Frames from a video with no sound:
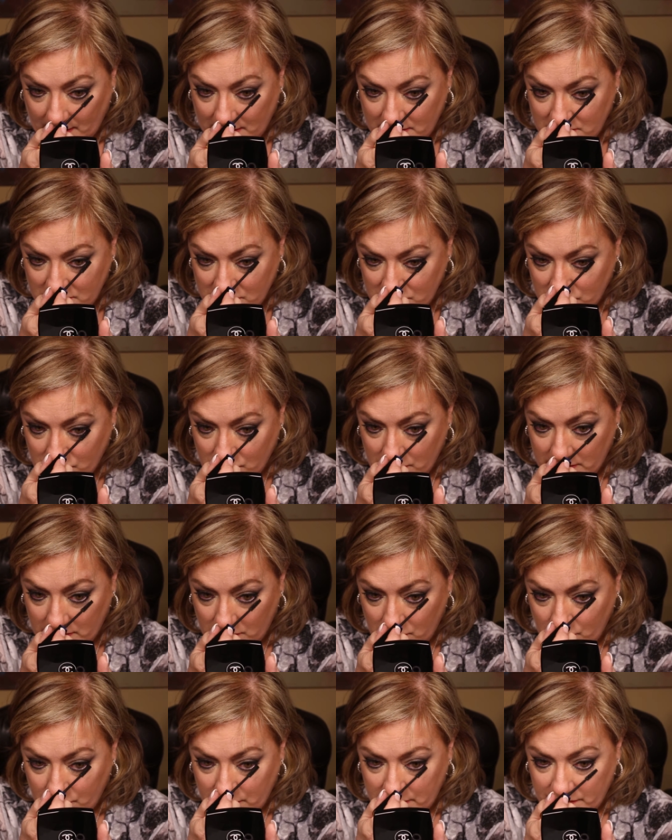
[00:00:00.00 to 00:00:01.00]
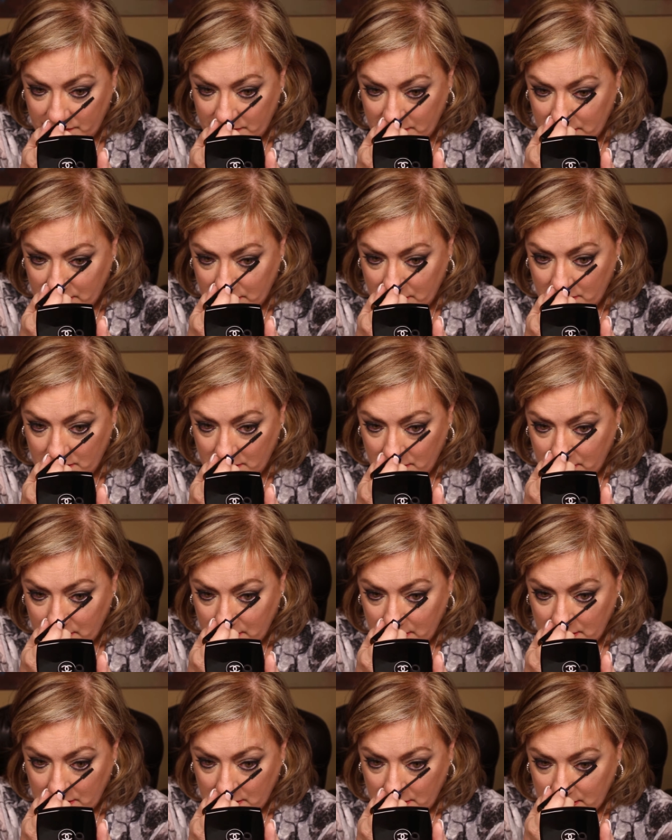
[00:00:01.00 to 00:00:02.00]
tutorial with their,
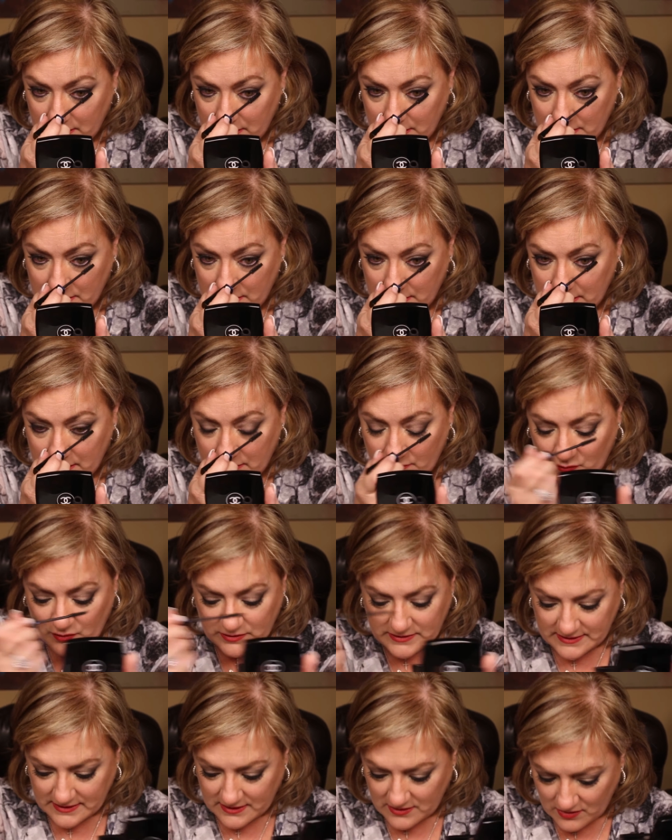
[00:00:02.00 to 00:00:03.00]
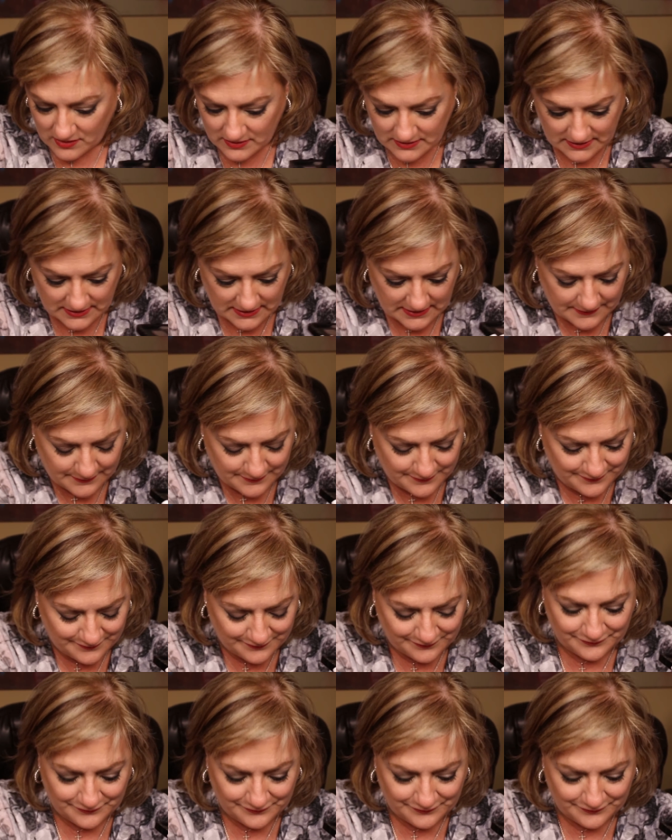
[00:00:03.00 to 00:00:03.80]
um, what's it called again?